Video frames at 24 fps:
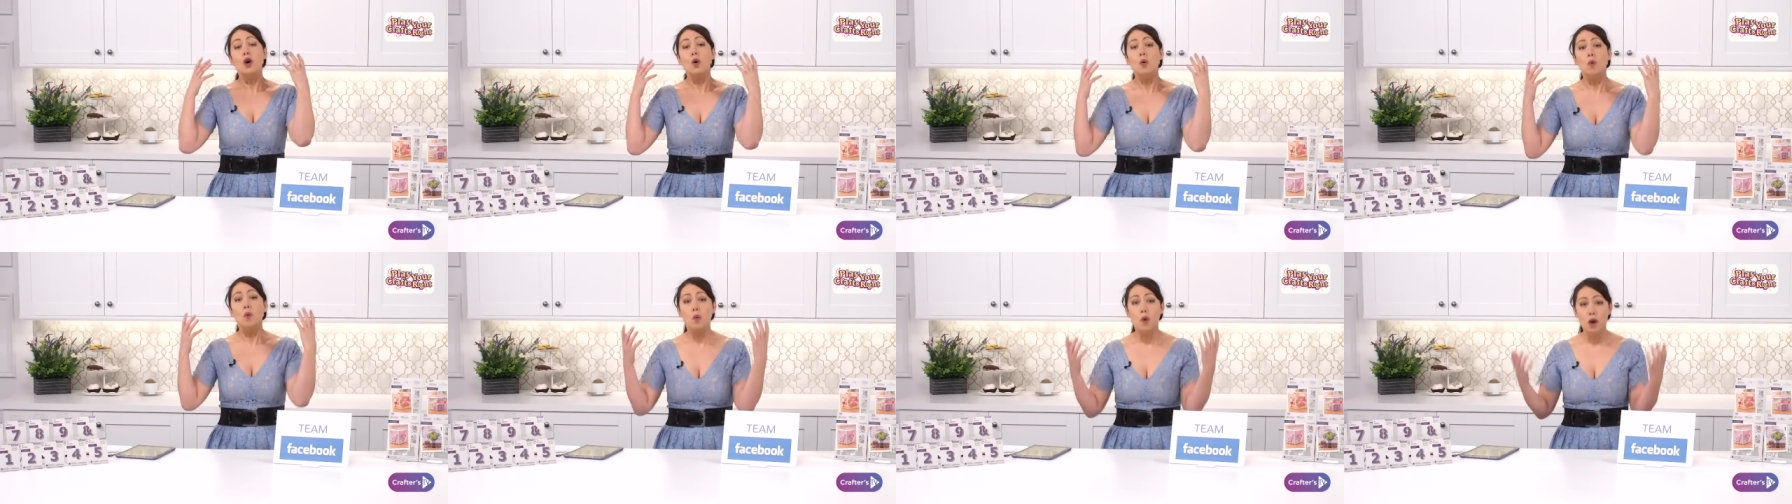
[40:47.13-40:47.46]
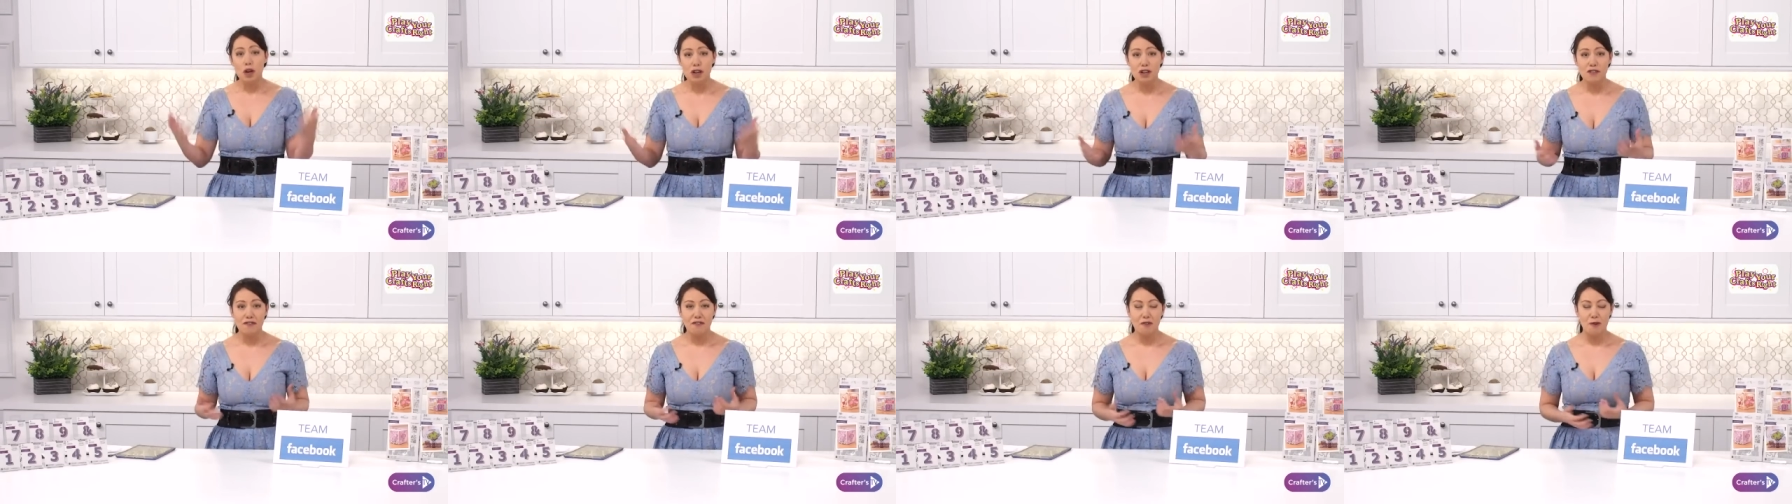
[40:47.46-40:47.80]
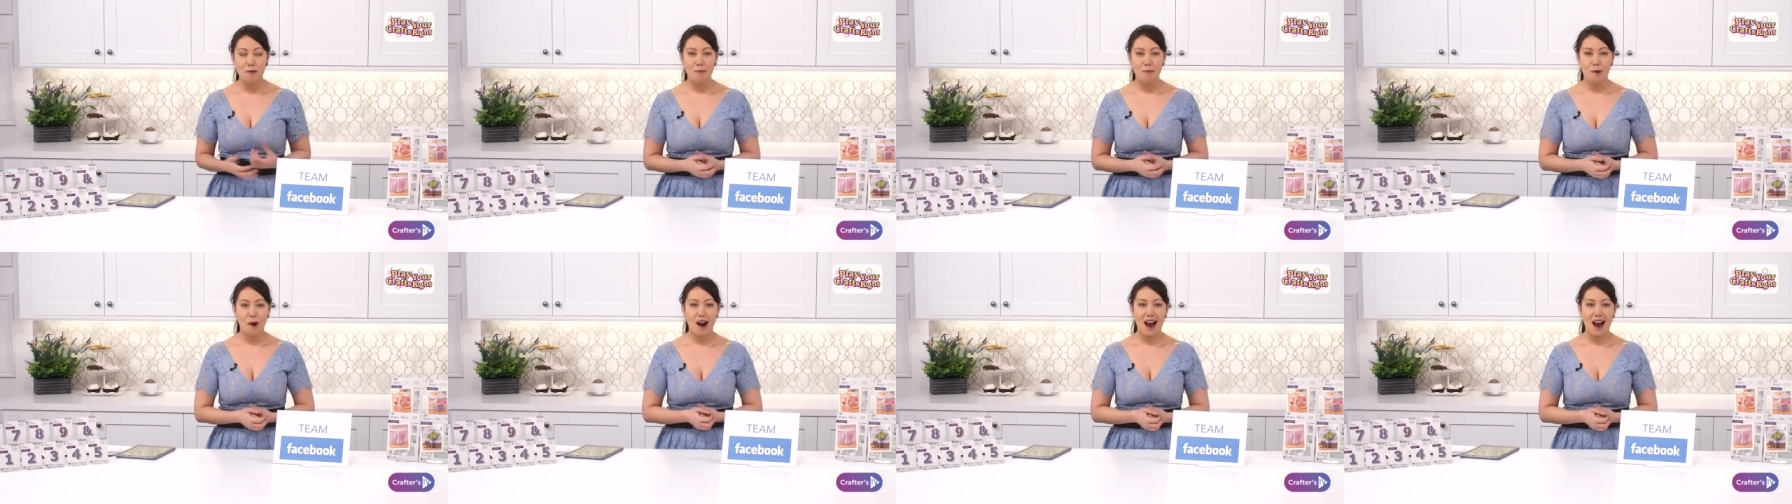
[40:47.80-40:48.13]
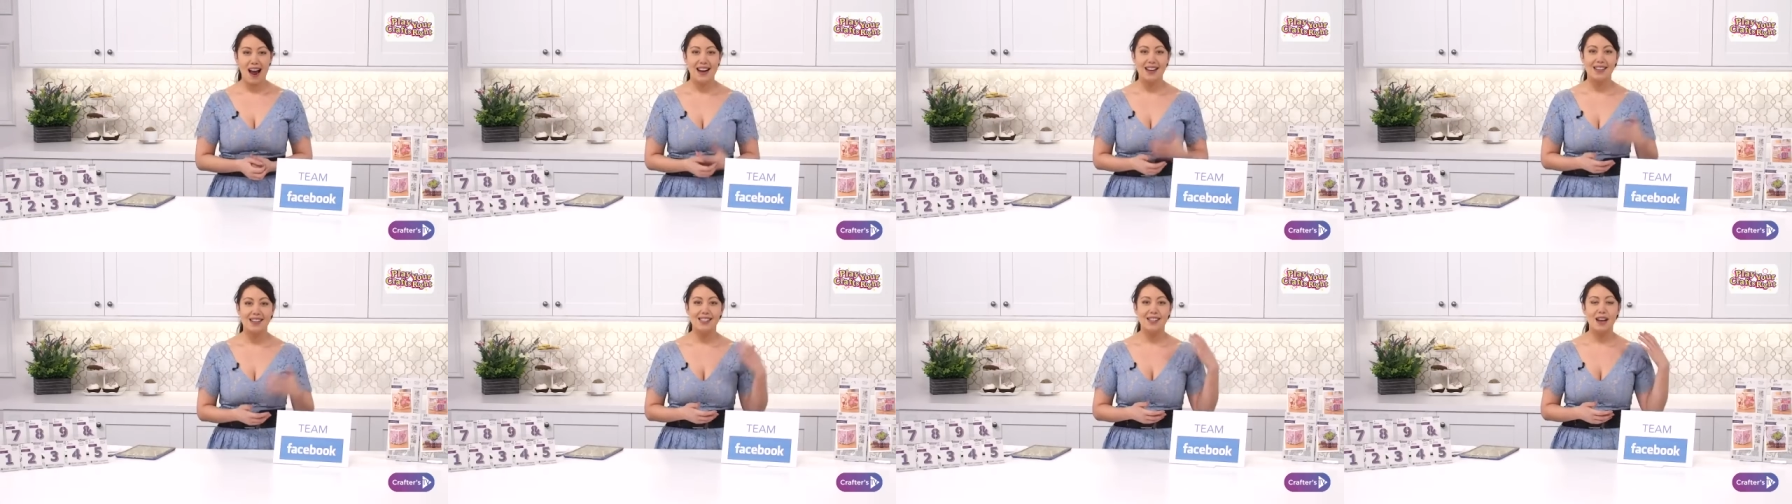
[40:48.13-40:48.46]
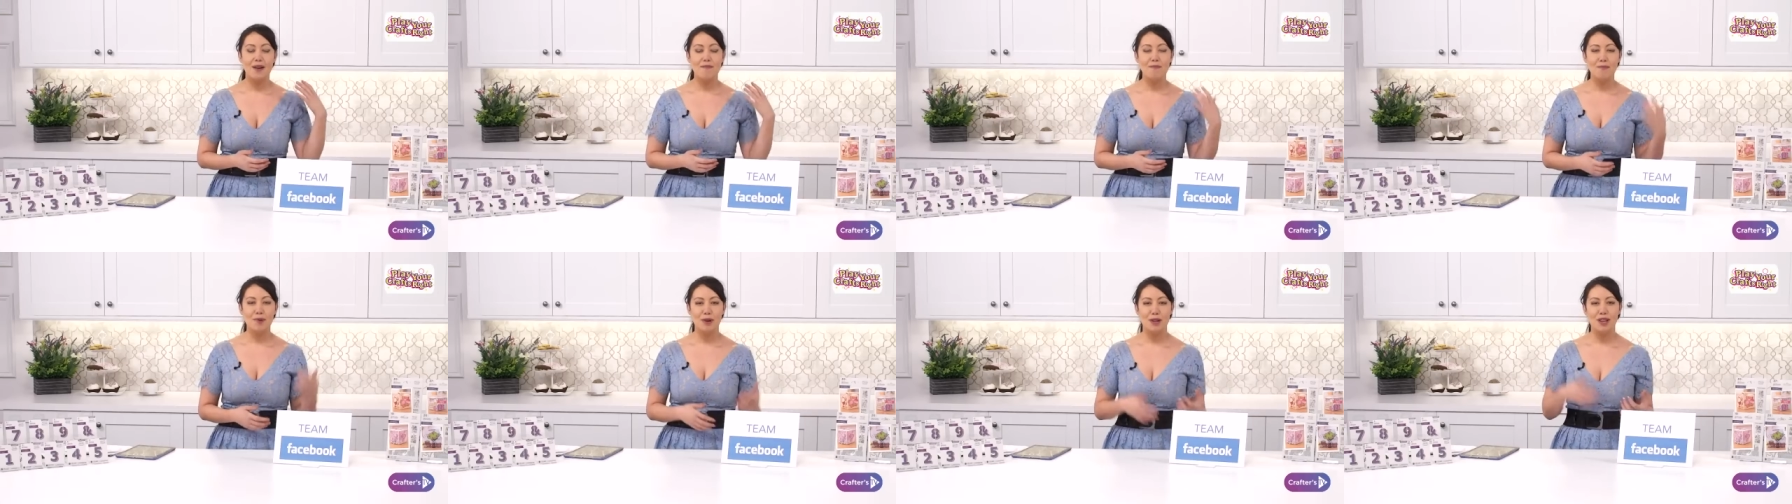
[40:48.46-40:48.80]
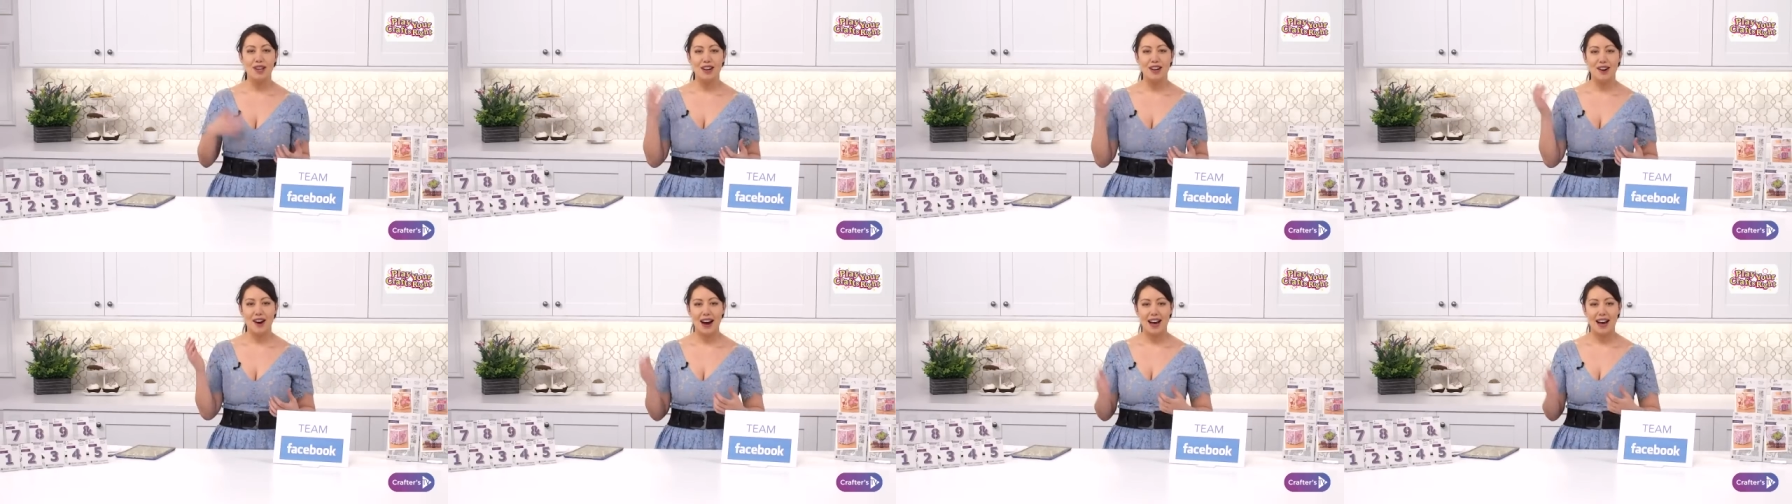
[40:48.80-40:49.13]
wonderful brand,
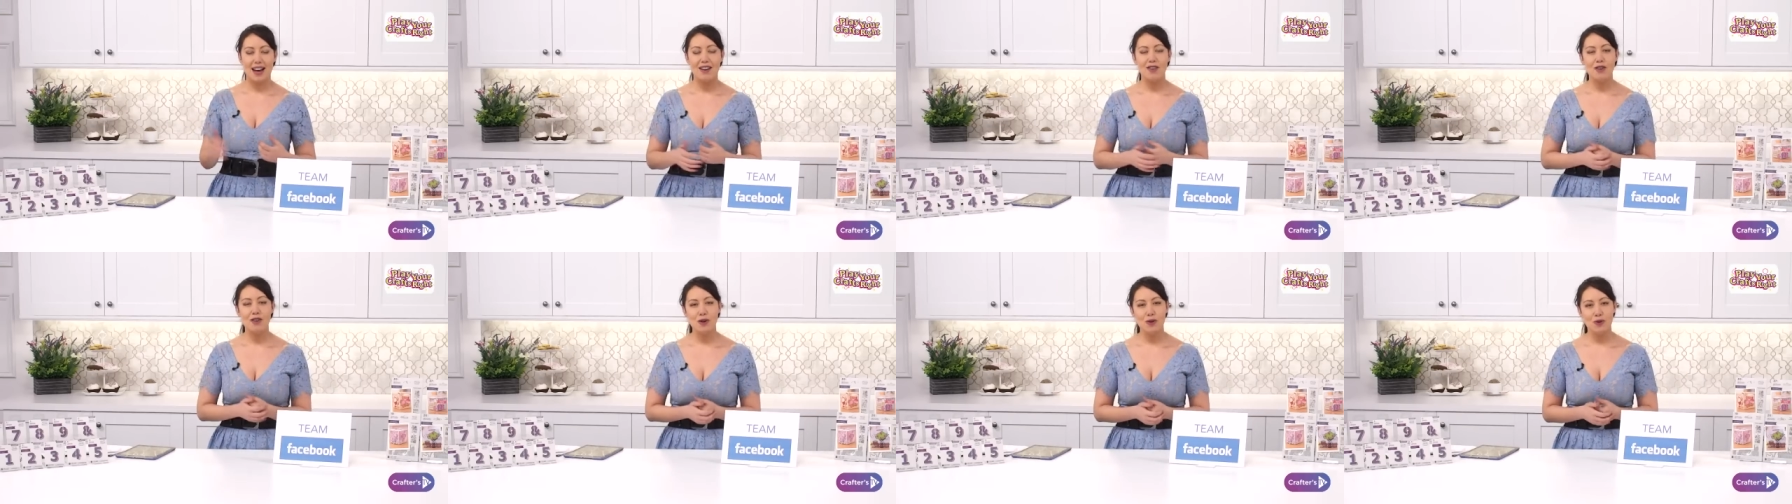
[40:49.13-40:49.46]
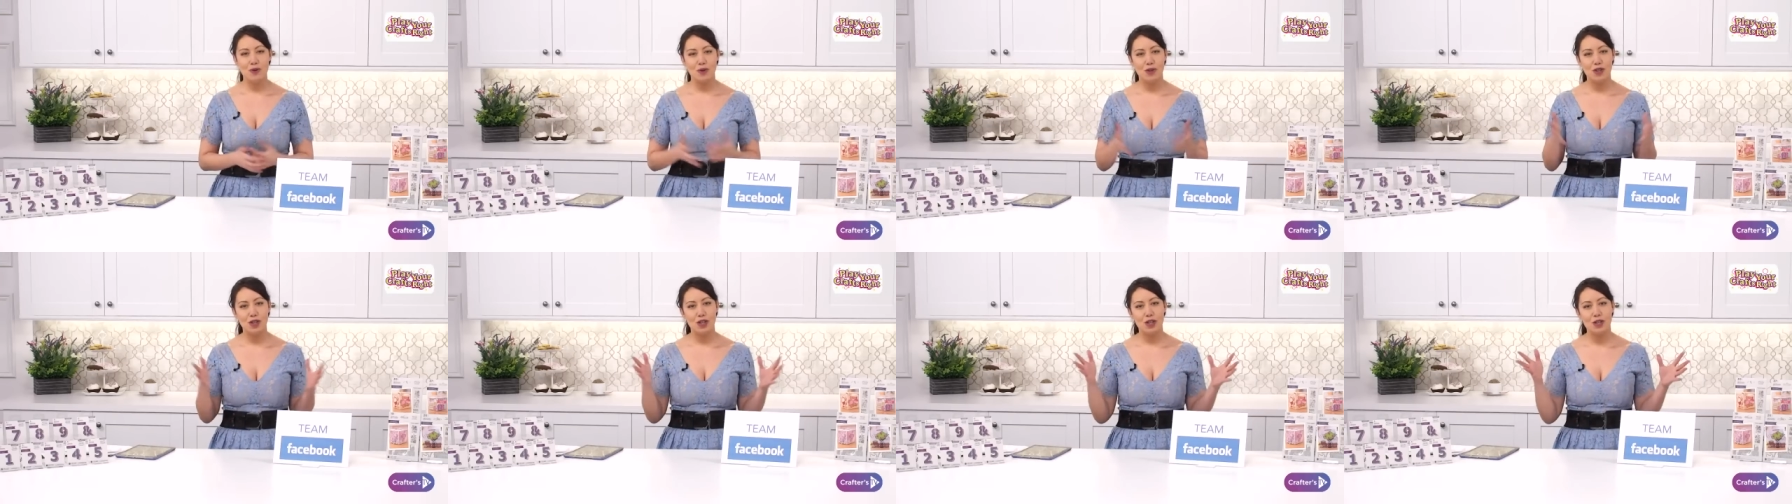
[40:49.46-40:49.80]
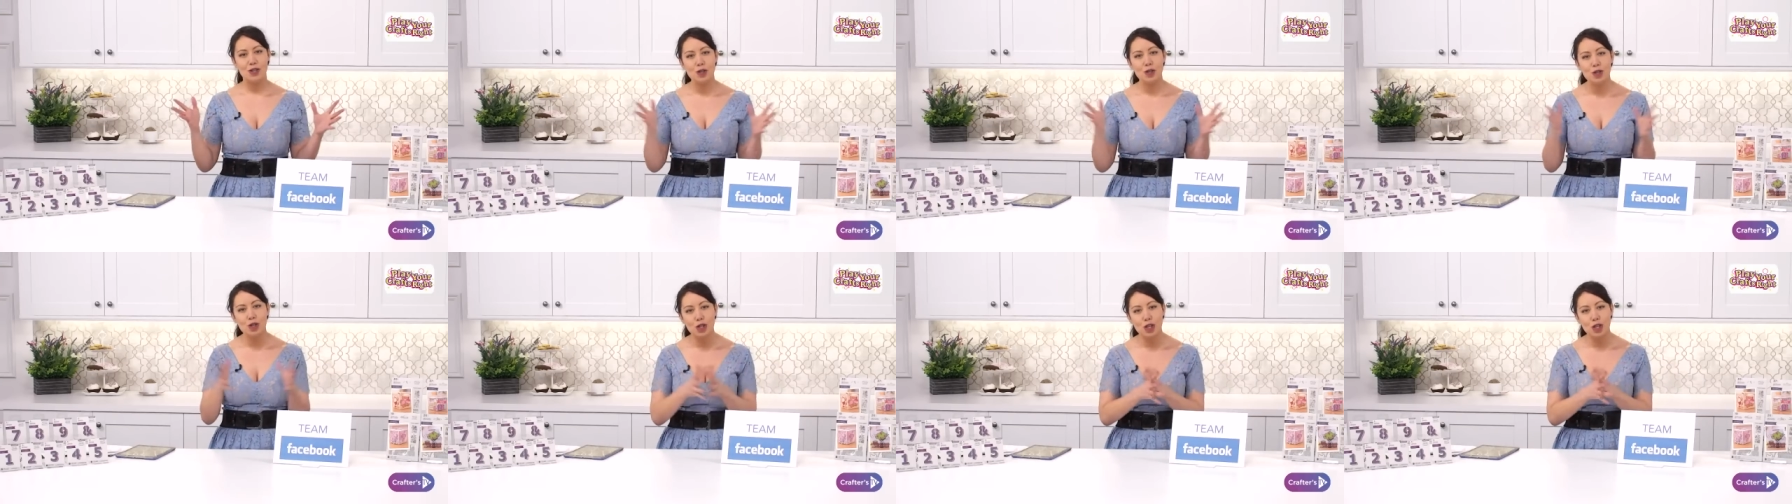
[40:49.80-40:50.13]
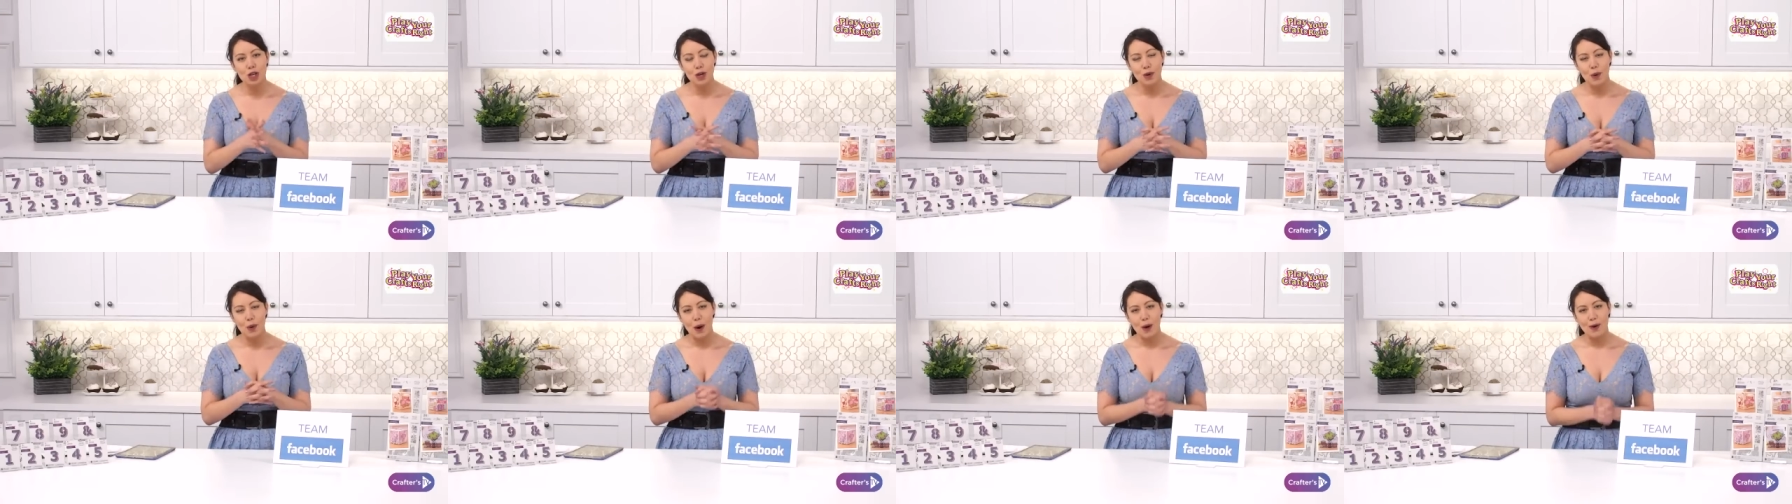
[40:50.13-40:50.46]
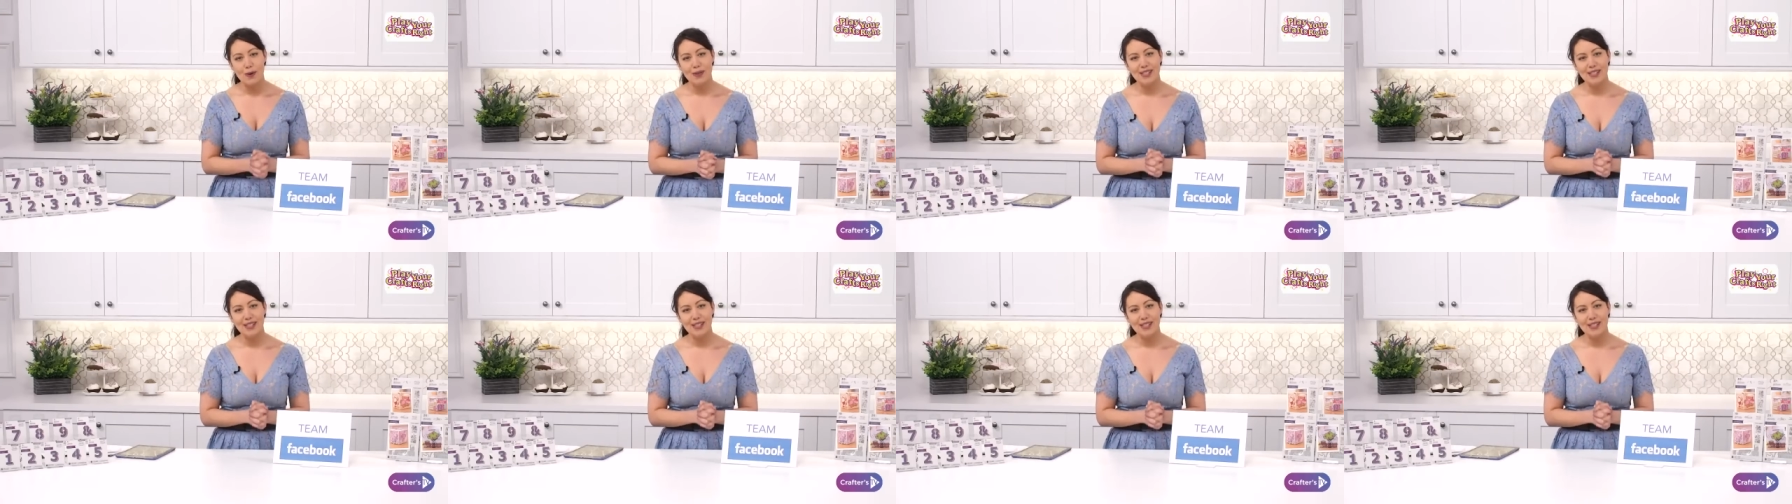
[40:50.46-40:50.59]
mother and daughter duo,